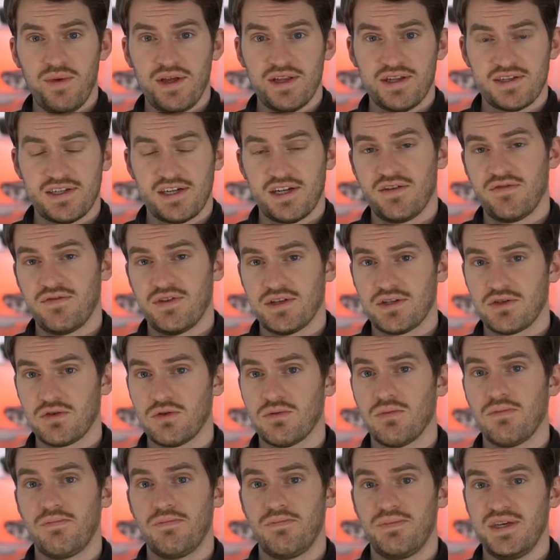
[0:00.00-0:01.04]
instead of the little
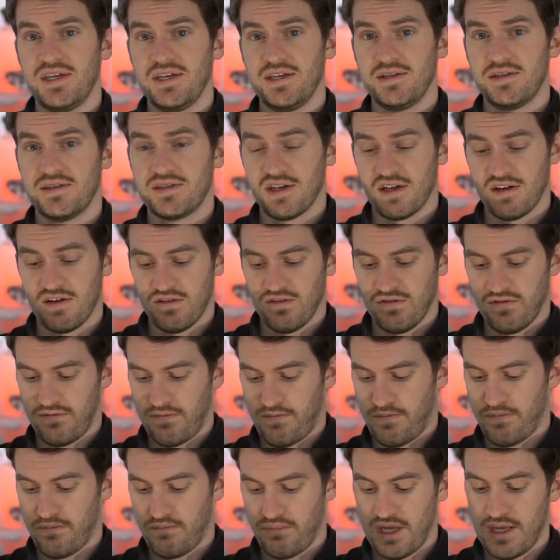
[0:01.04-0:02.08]
beads of
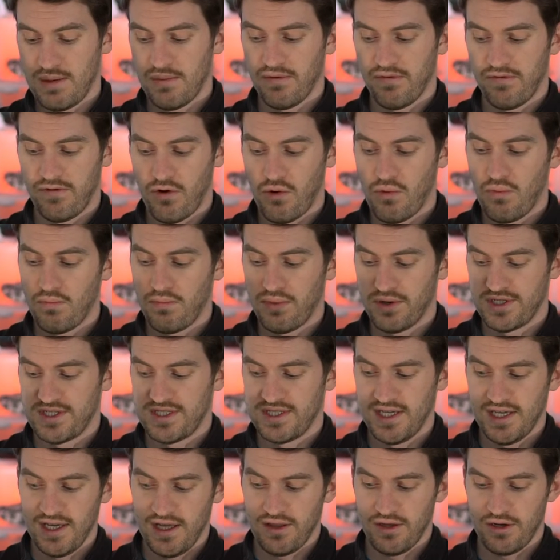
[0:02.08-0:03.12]
PEBA foam put
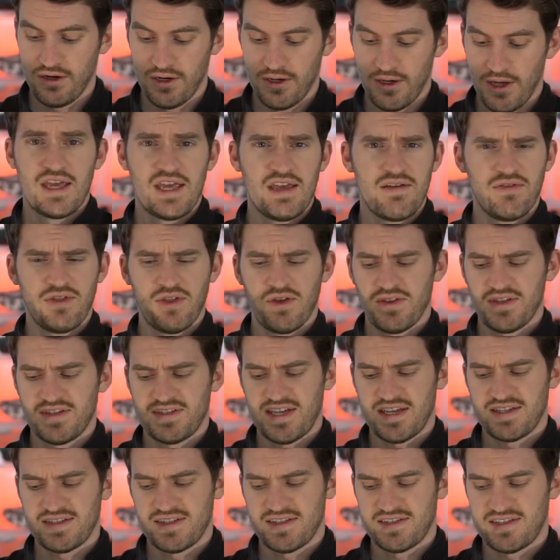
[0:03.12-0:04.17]
together. Even though this
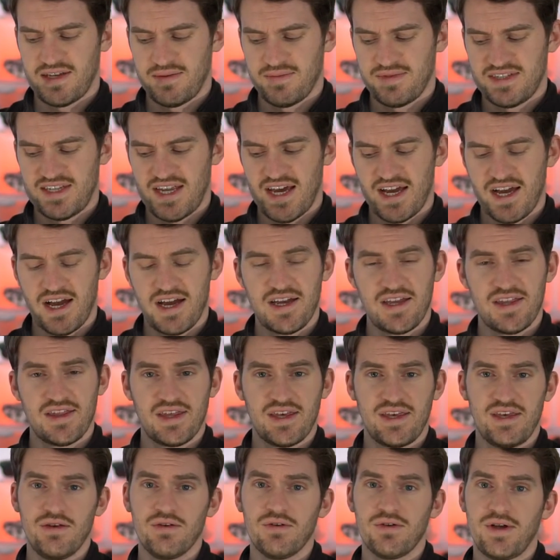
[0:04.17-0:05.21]
has the same stack height in the
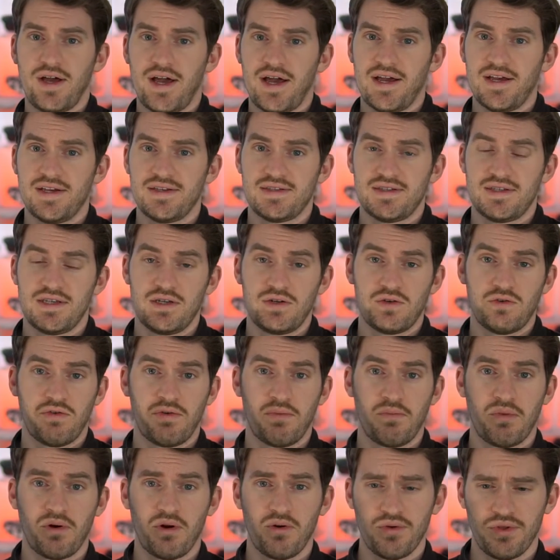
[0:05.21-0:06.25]
heel as the
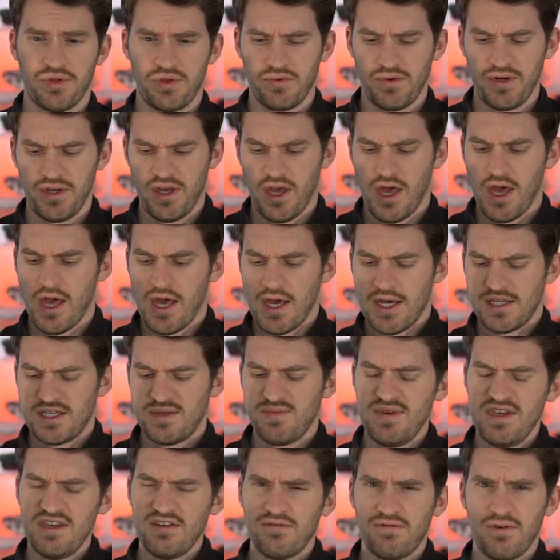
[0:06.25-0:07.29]
Endorphin Pro 3, to
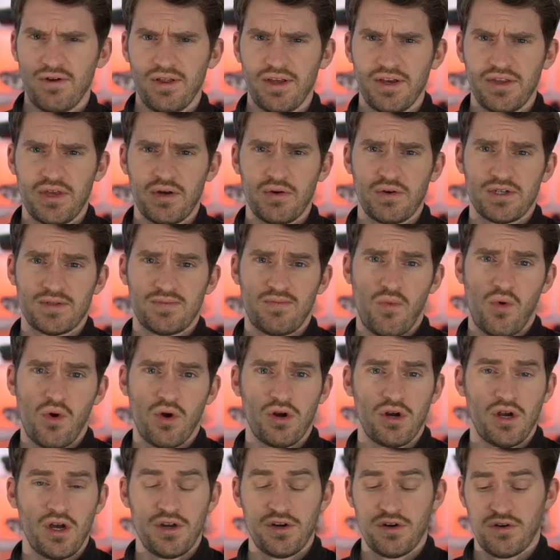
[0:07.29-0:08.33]
me it felt like there was
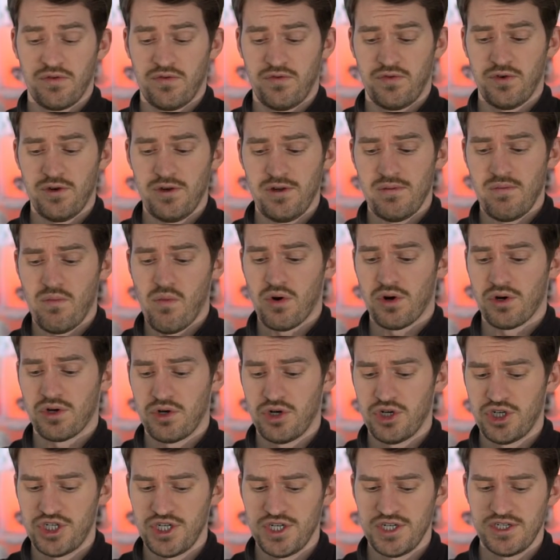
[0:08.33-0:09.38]
more underfoot, more
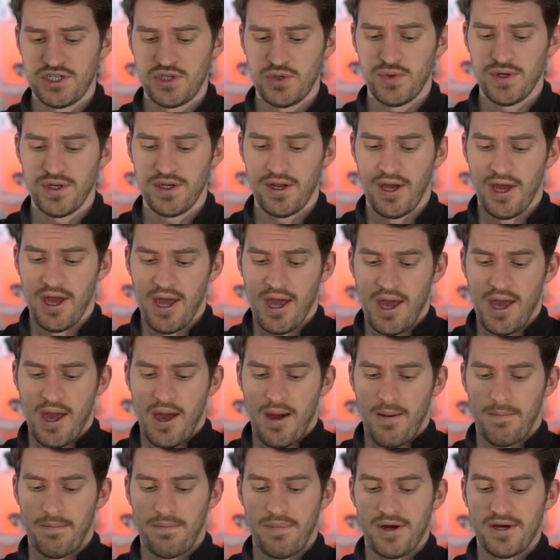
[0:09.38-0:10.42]
cushioning to it,
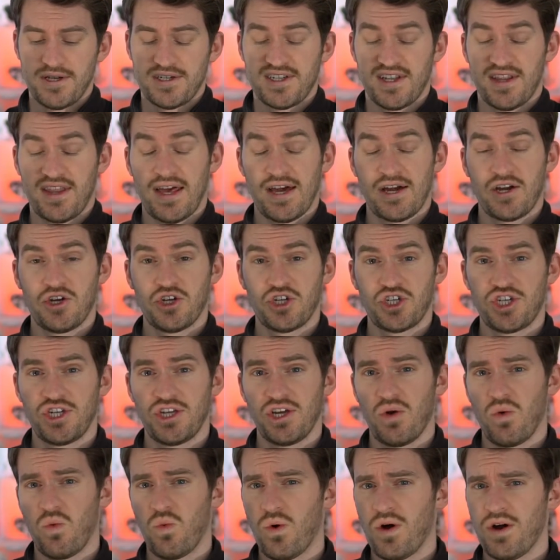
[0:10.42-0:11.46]
but that
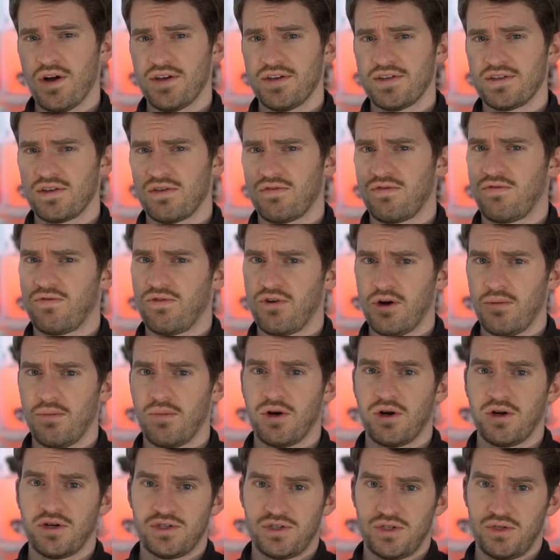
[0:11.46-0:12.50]
cushioning was
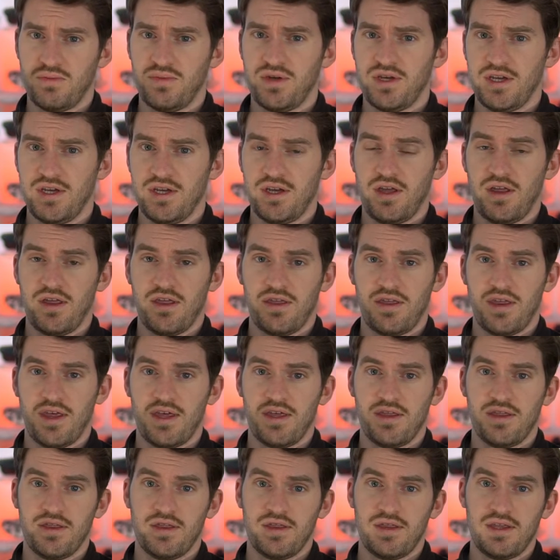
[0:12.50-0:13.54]
firmer to me
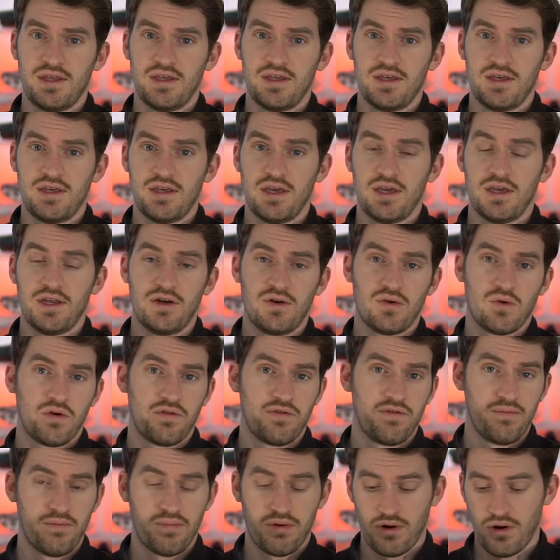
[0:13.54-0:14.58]
than the
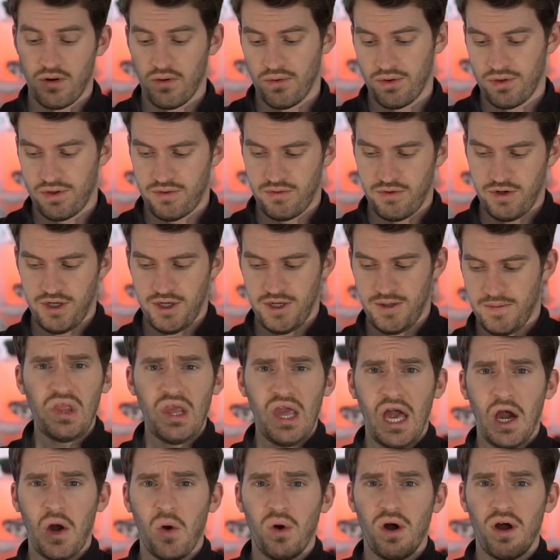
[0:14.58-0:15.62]
Endorphin Pro 3.
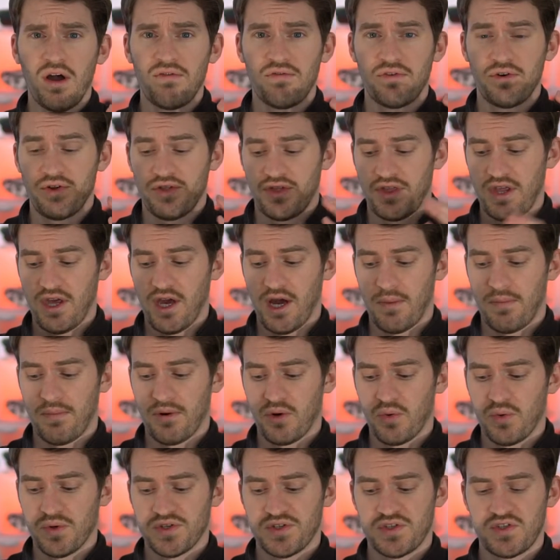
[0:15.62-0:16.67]
However, the
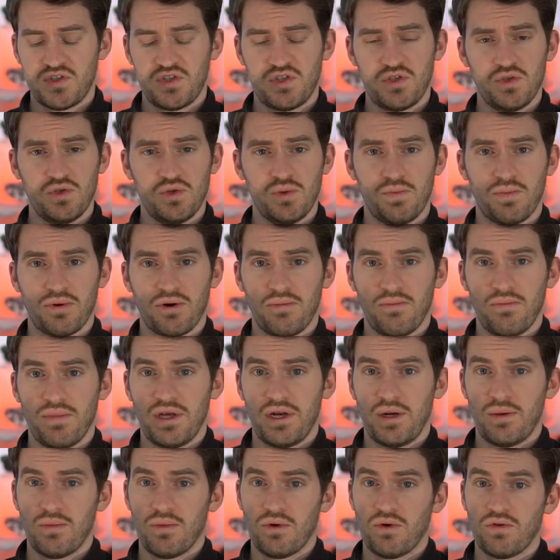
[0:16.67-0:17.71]
upper was super
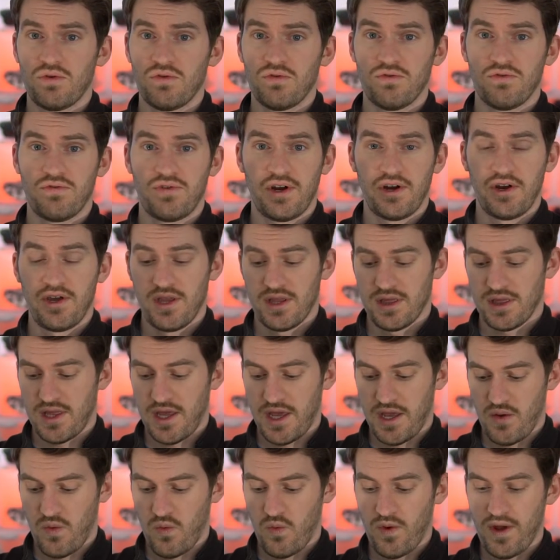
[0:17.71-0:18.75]
minimal, very
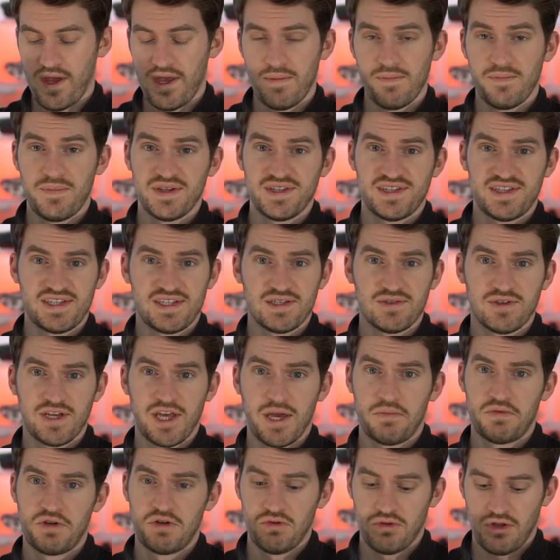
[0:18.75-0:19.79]
lightweight, but still
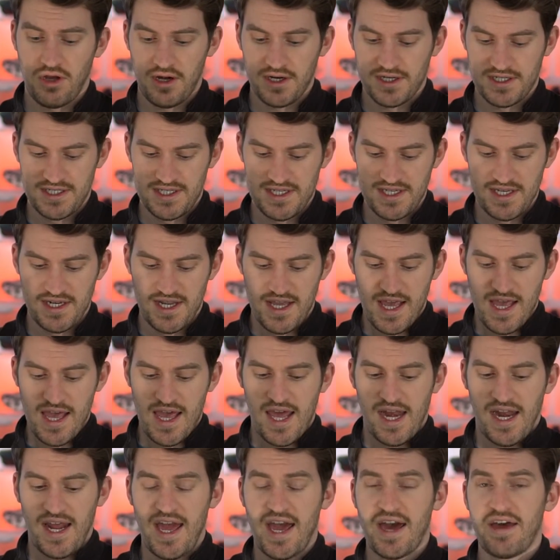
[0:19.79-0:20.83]
kept you locked in,
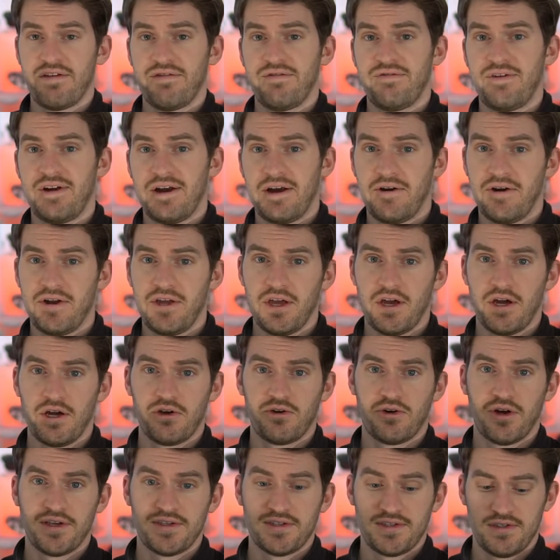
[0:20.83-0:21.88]
and it had a very
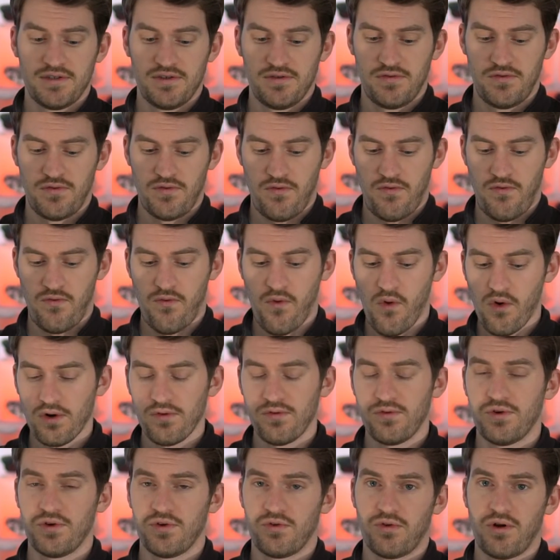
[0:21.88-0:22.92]
aggressive
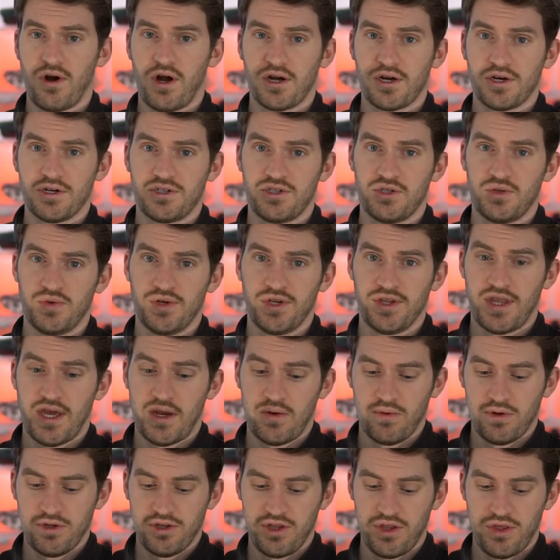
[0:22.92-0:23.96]
forefoot rocker to it that
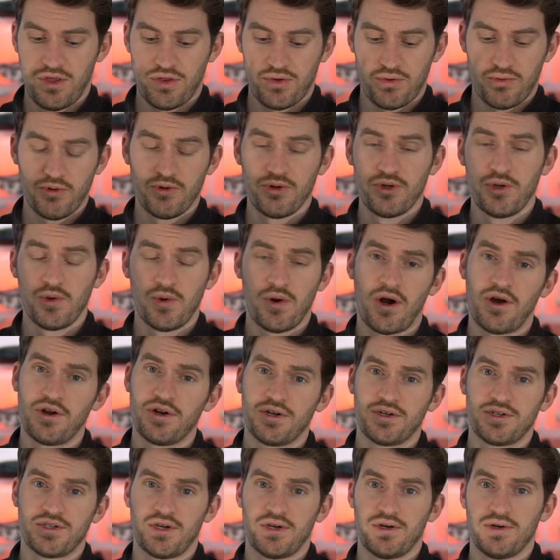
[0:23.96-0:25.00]
really threw you on
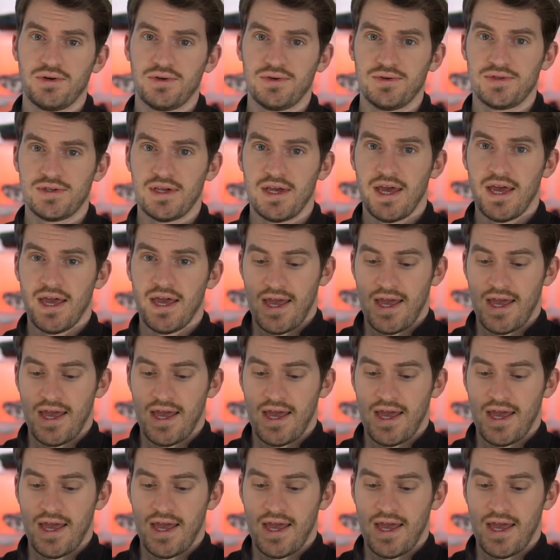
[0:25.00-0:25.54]
your toes.